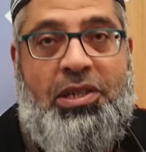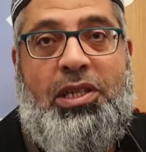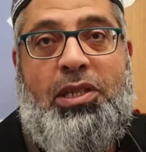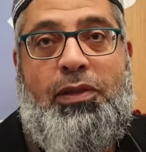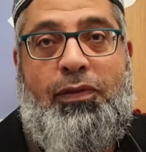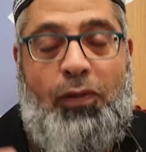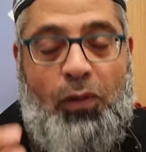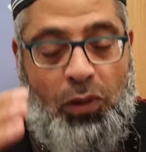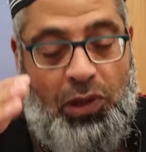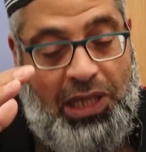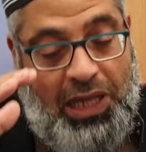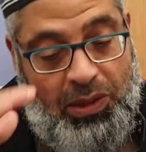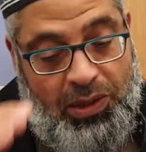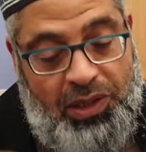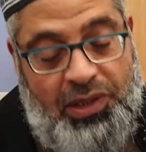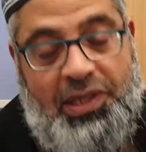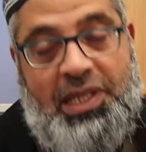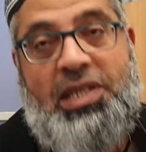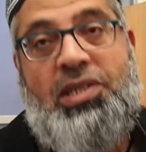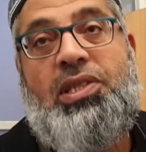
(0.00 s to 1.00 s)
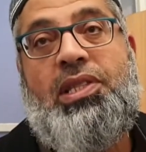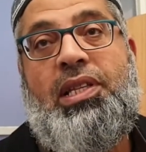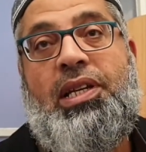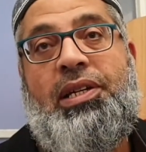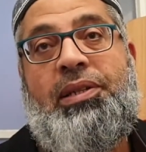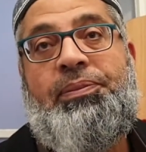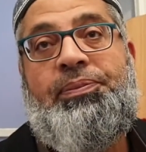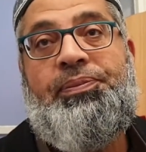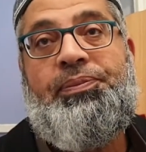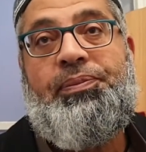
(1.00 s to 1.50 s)
just fall down in sajda.
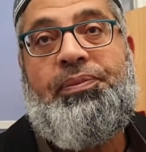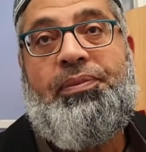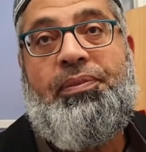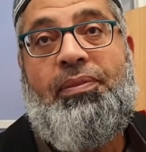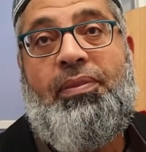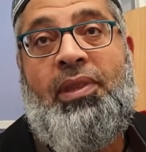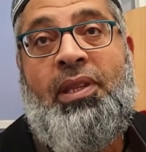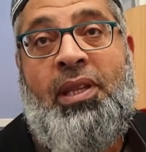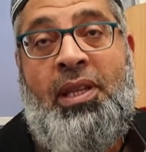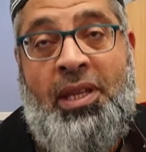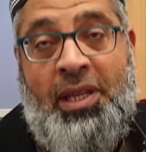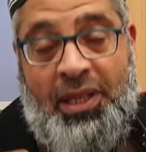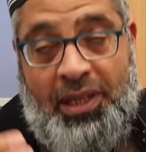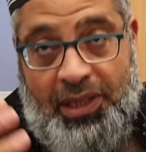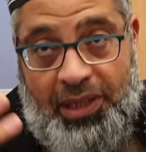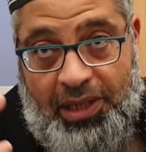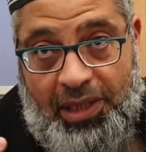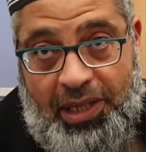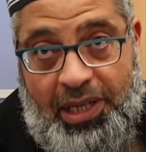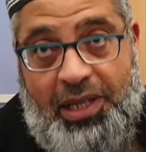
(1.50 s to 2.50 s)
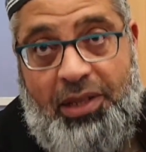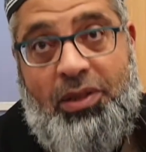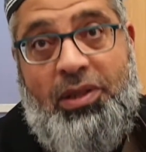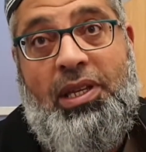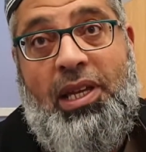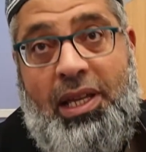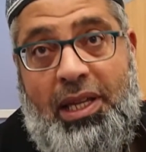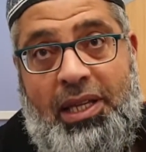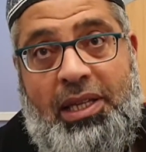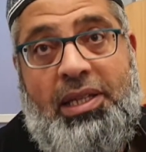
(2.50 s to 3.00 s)
You need,
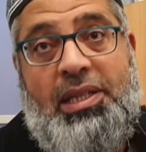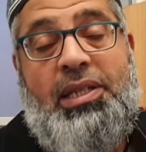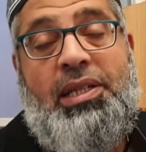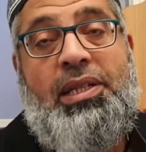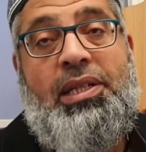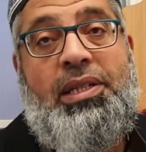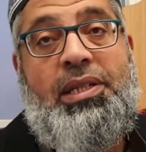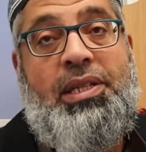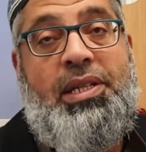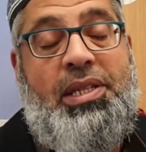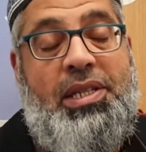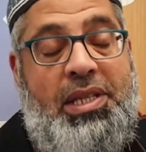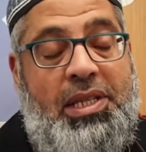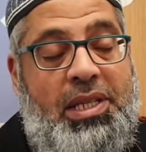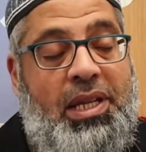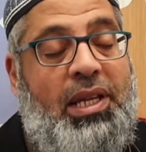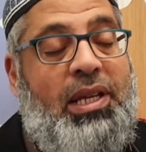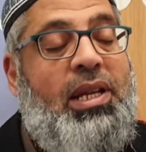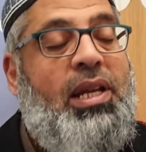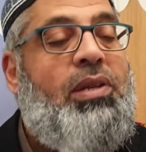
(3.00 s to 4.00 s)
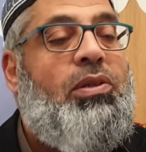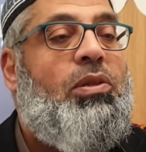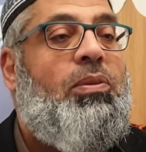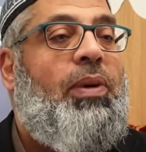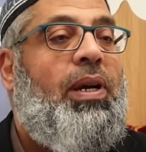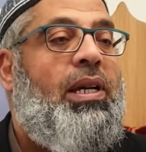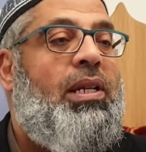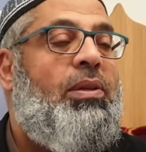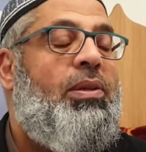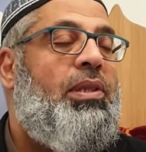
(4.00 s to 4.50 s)
yeah, you need Allah
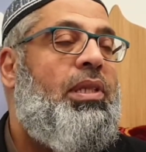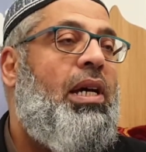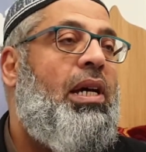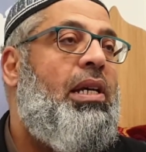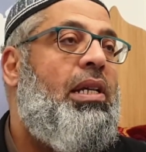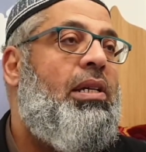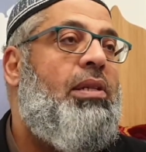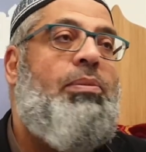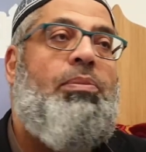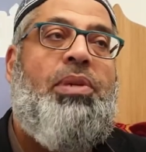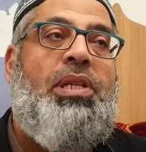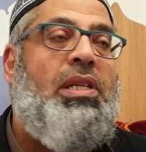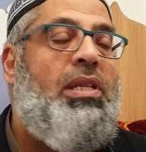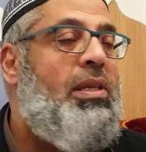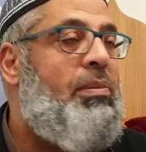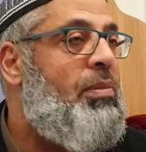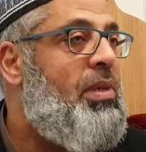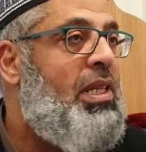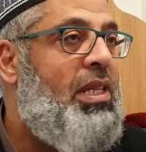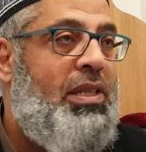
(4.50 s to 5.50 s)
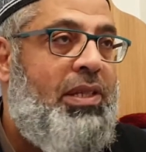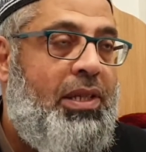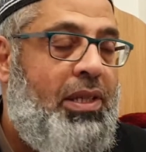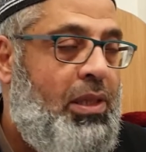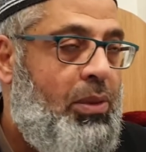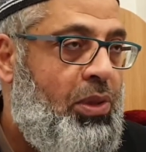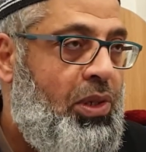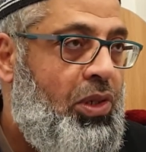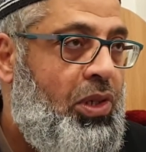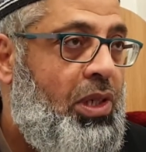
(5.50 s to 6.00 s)
subhanahu wa ta'ala in many, many
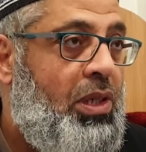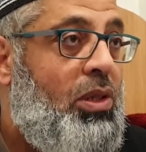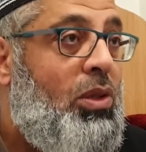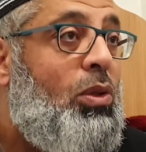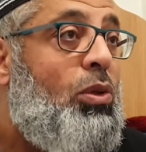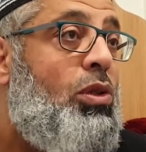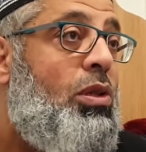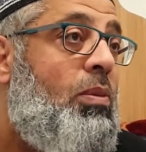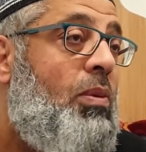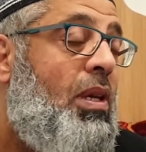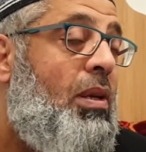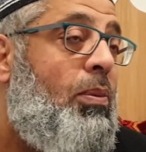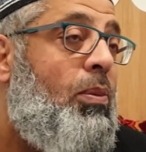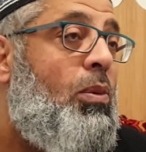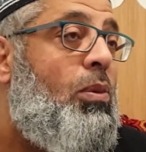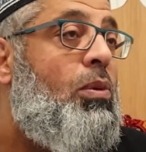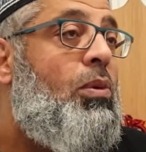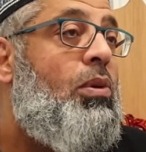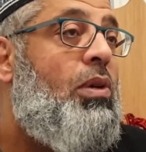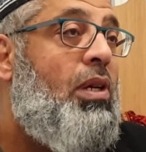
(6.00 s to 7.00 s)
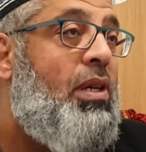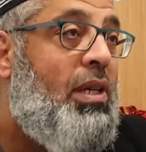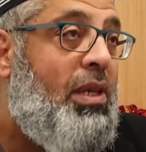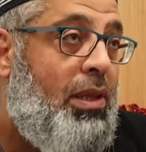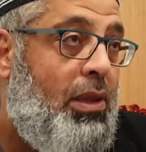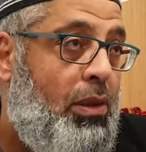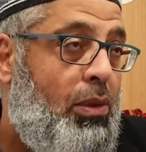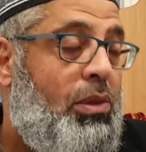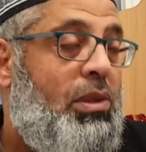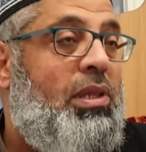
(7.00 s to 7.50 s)
situations. Those people
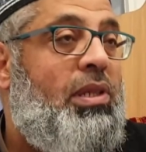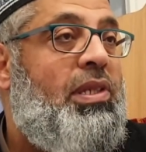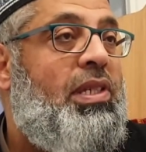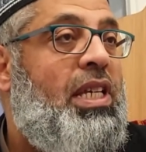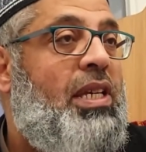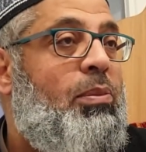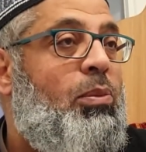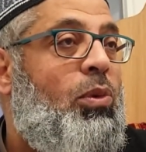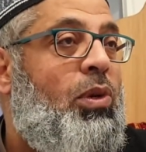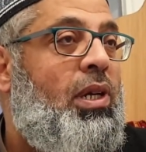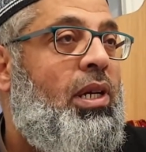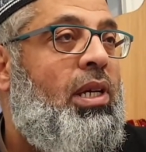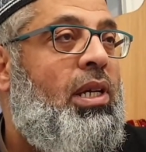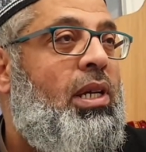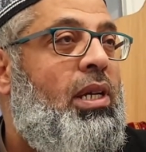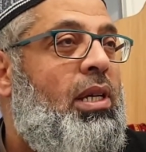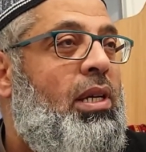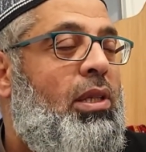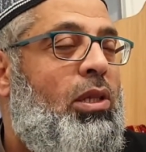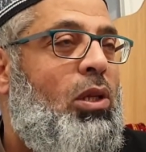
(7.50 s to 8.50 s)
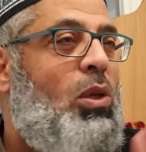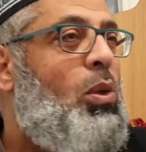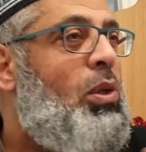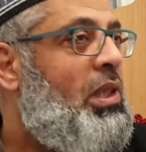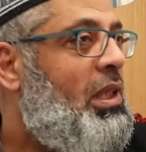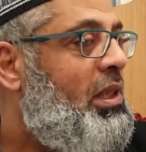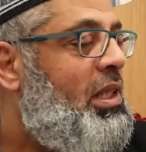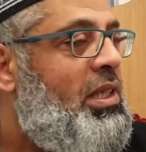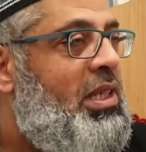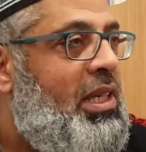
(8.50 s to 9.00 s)
thought the same way. They
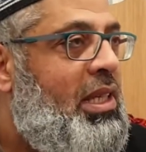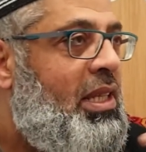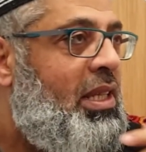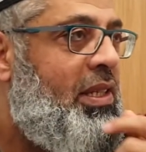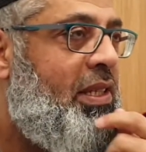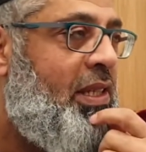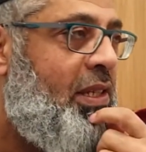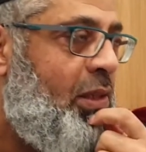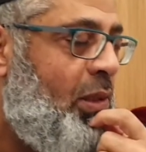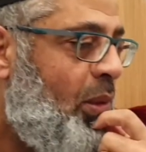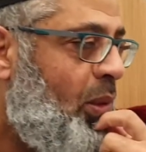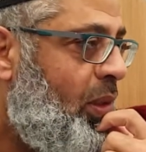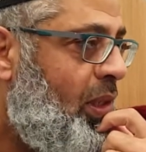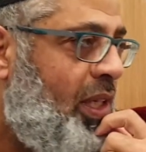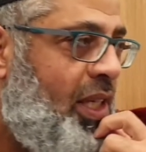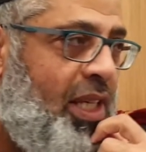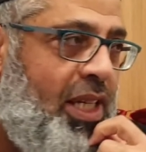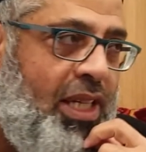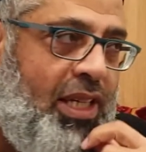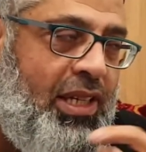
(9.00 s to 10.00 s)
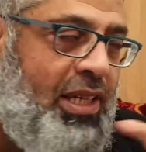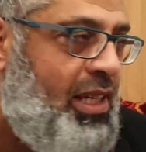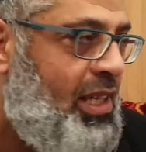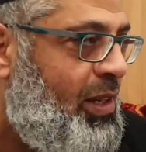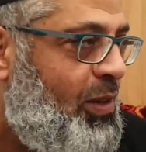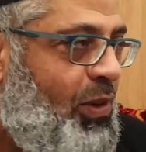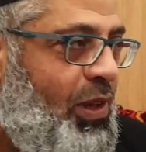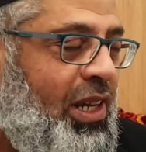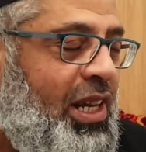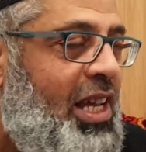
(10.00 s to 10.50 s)
looked at each other and says, look,
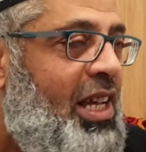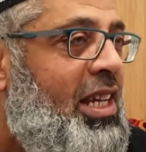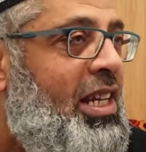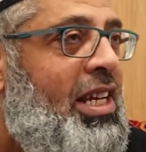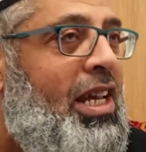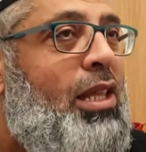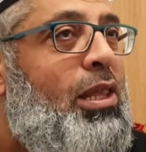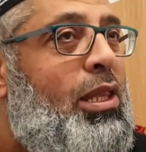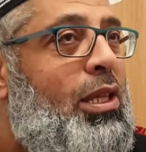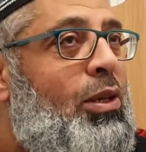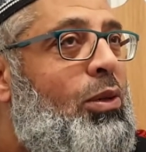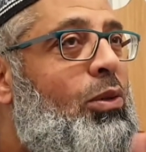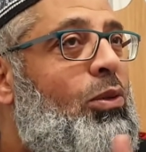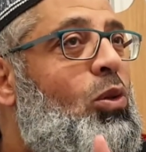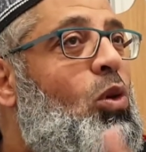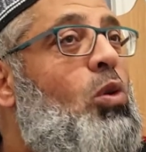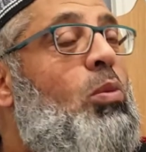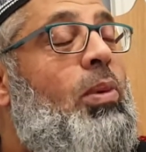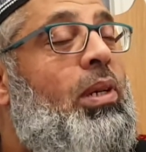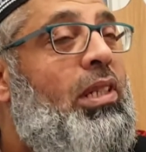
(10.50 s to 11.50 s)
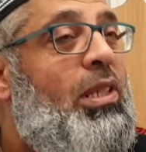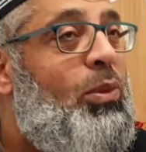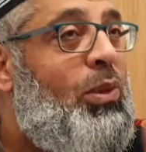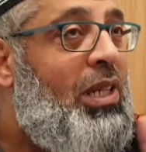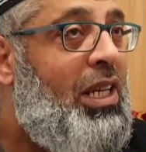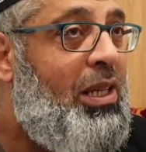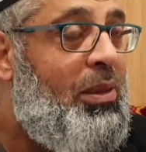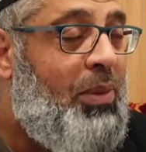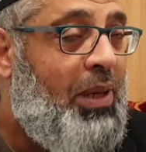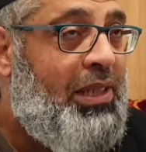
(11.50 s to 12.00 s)
wallahi nothing, nobody will
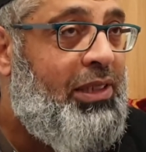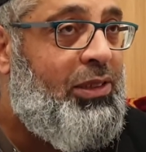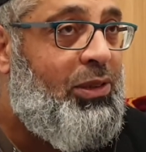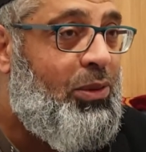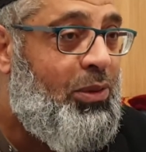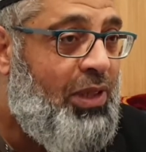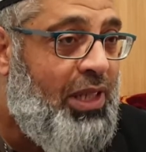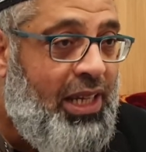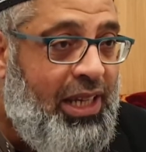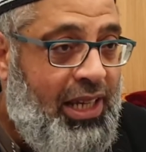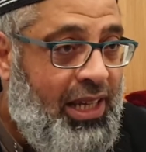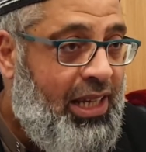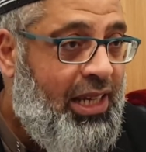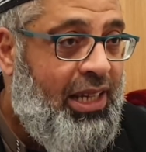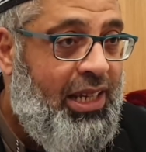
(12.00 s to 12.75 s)
help us today